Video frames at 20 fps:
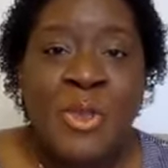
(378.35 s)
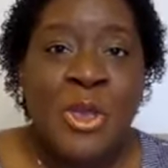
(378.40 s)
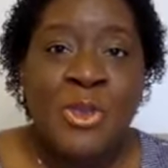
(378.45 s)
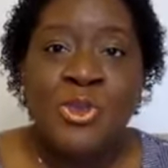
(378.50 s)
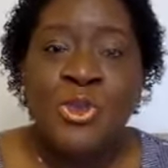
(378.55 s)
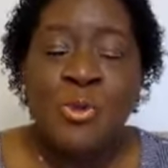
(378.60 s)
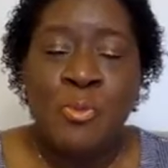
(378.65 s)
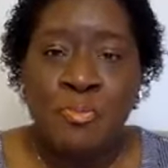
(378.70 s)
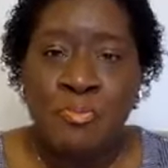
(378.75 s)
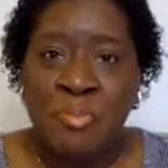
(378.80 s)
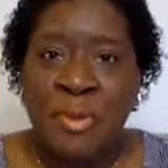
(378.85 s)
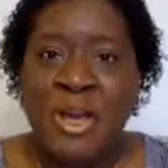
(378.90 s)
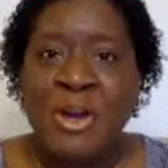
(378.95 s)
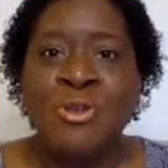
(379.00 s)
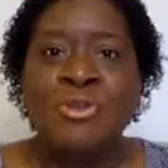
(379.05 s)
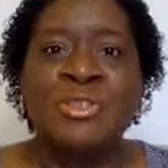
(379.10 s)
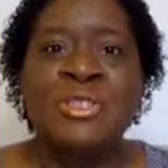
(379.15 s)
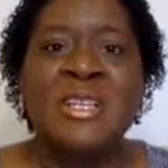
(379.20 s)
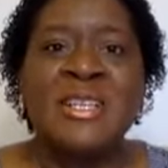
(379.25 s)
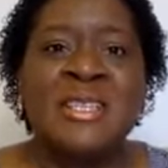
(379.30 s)
You
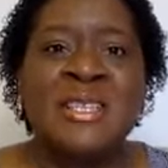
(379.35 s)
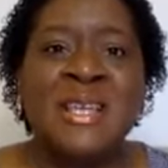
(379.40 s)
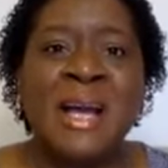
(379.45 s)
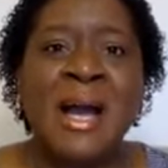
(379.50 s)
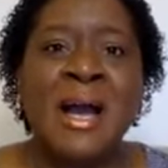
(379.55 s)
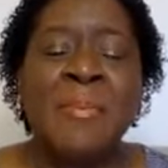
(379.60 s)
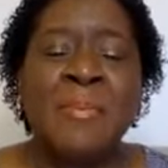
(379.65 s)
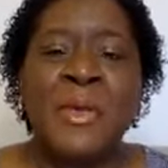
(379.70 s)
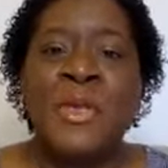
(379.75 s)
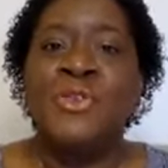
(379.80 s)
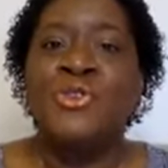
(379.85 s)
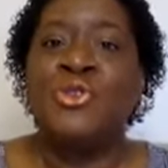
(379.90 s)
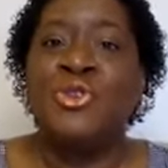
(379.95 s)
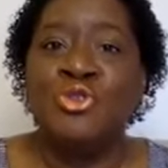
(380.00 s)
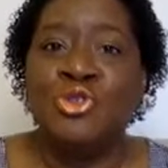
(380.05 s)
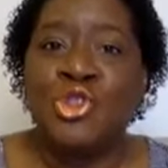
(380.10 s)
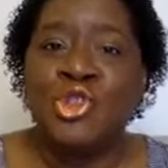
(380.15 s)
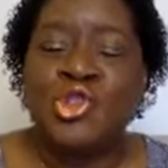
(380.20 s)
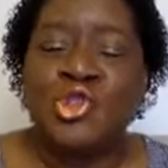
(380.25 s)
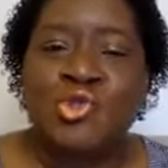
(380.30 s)
build us up. You
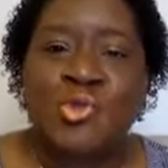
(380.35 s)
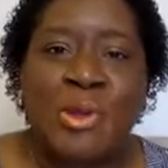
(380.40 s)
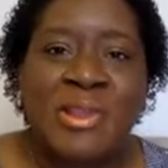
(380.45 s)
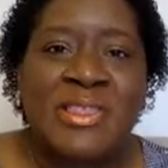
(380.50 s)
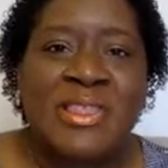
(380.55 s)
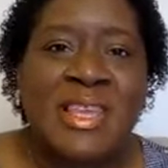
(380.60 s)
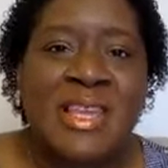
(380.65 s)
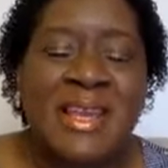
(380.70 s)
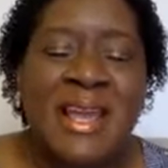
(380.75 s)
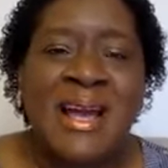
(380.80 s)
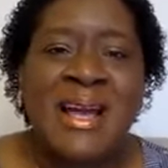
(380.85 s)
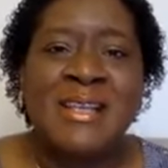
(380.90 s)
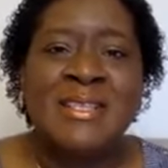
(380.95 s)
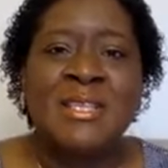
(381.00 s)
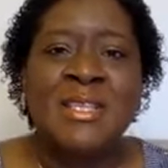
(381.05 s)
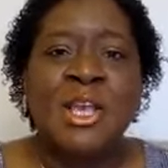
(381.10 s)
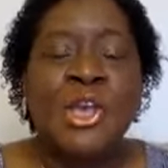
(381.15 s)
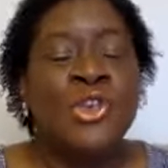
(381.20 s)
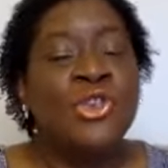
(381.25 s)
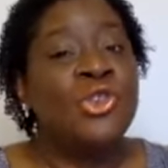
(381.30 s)
strengthen us.
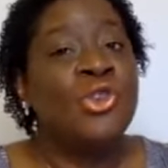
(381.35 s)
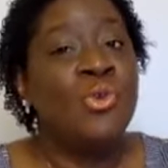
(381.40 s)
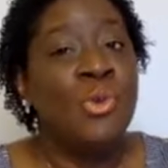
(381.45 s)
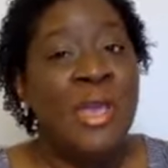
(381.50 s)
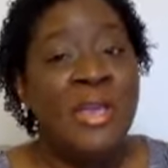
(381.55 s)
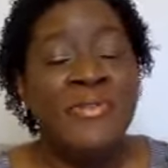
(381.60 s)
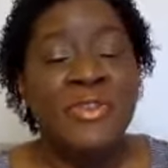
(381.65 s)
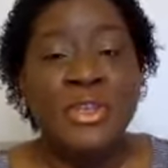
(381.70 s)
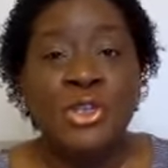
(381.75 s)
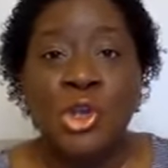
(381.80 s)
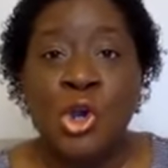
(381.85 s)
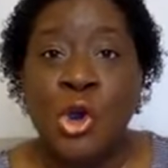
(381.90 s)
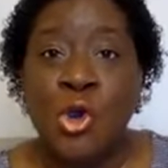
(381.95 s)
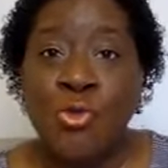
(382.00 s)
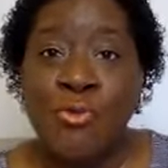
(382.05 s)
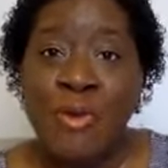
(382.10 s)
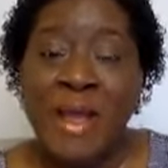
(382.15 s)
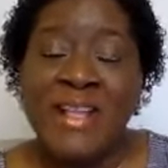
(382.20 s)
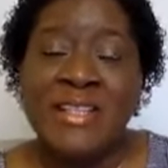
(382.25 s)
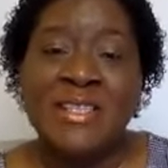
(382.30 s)
You even
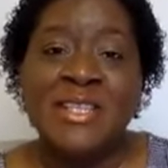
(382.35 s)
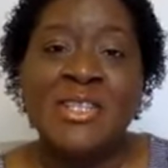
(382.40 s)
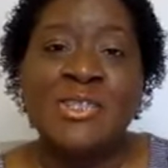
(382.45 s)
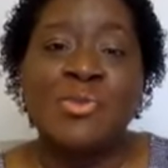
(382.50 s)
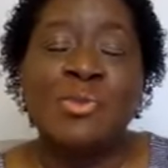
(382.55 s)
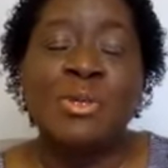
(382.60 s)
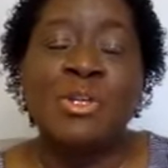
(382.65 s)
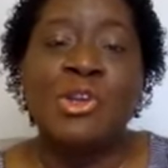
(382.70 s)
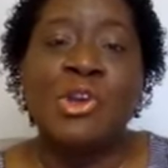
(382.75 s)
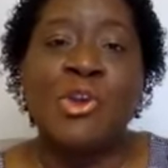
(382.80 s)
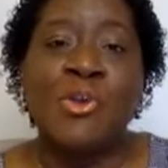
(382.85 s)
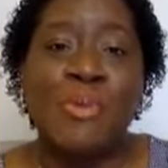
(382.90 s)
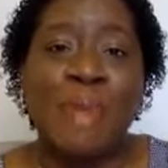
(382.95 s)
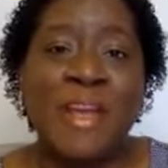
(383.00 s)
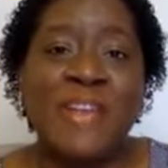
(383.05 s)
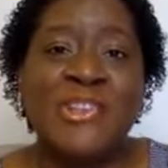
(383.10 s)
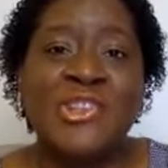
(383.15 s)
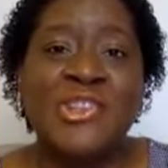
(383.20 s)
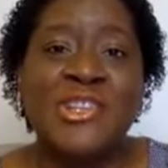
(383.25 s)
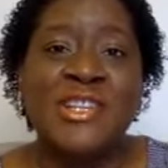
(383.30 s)
correct us when
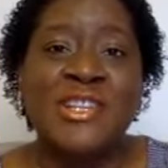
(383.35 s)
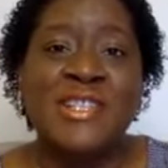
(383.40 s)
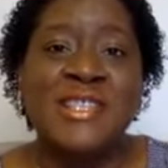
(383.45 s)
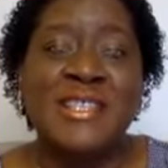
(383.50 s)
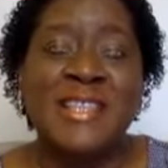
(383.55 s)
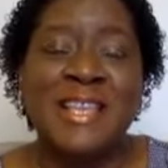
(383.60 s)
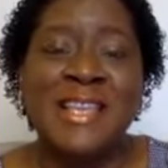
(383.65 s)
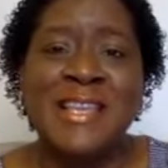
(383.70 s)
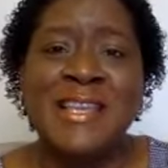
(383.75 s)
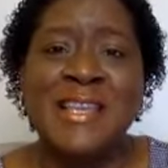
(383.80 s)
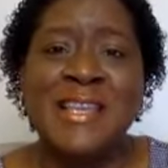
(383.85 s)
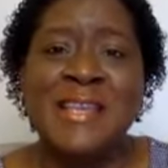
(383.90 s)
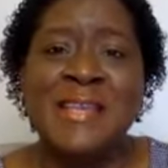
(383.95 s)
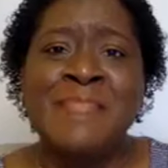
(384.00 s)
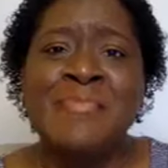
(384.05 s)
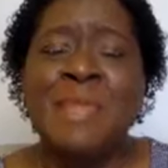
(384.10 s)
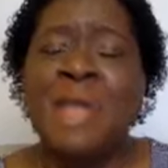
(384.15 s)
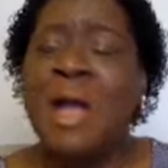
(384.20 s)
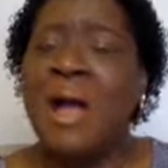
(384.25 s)
correction is needed.